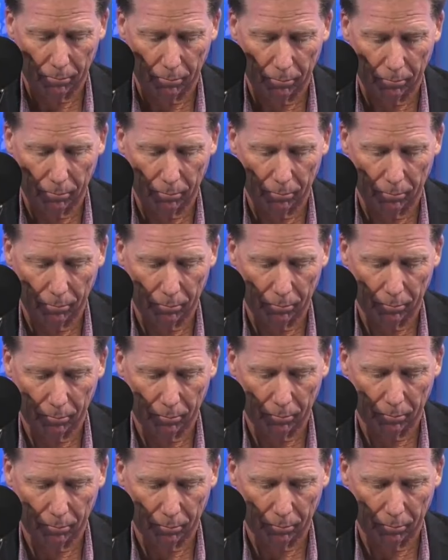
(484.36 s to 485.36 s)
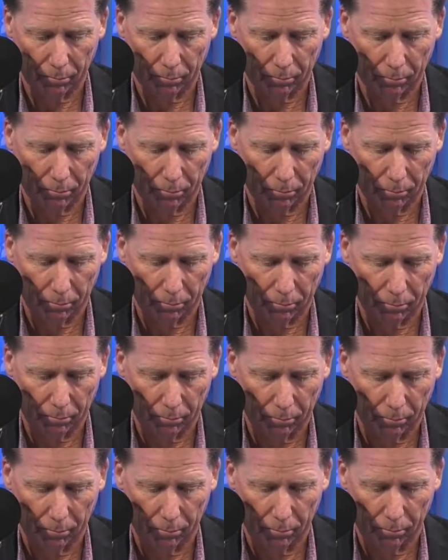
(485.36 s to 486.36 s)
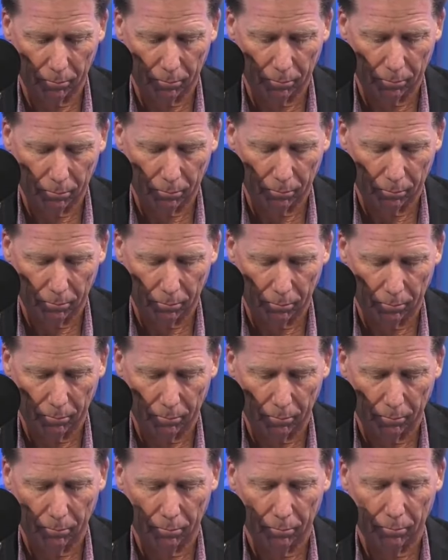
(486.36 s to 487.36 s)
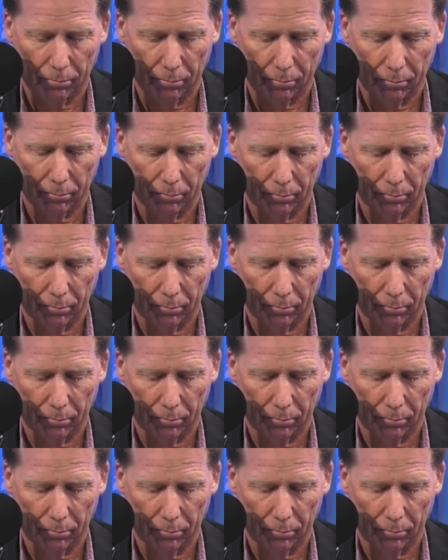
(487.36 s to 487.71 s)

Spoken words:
(silent)